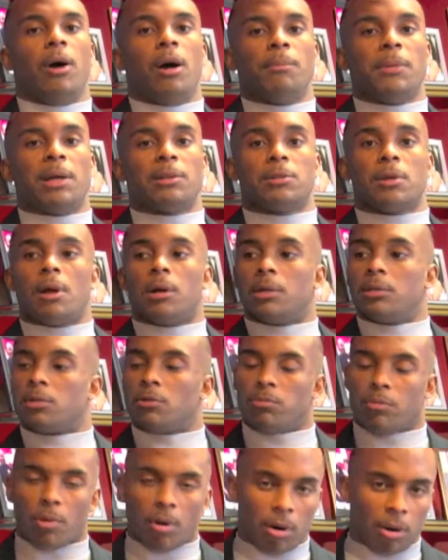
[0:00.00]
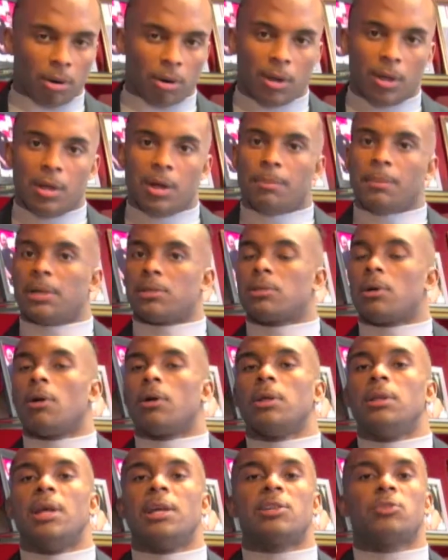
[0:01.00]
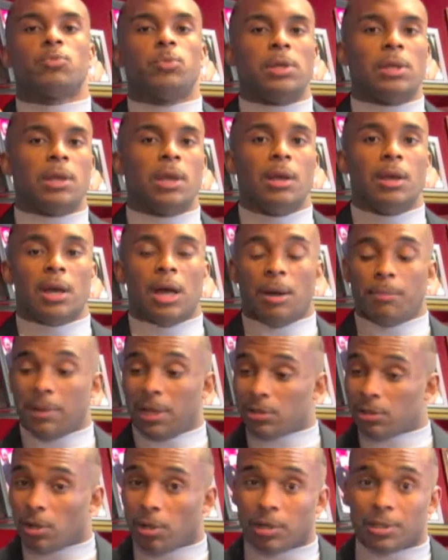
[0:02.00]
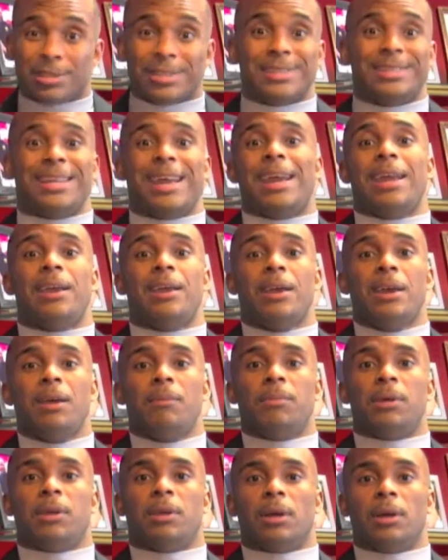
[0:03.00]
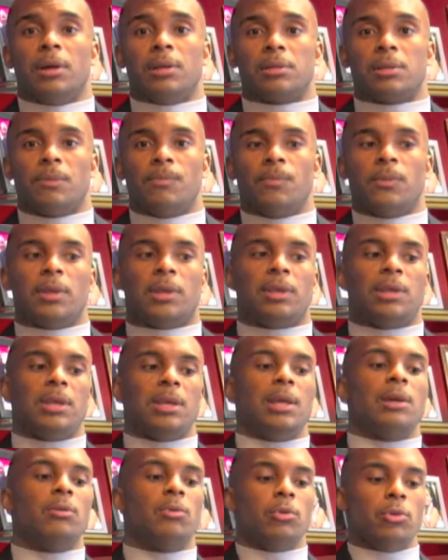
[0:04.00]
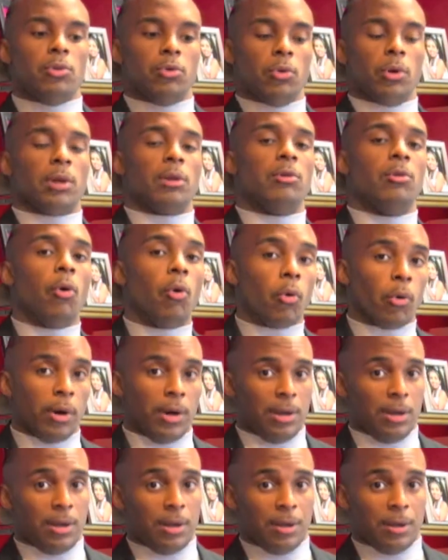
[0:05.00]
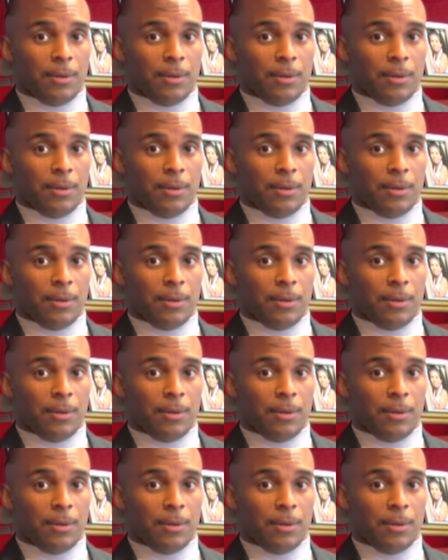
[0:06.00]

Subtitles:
I'm not talking tomorrow, I'm not talking next week, I'm not talking today, because the kid who you're ignoring,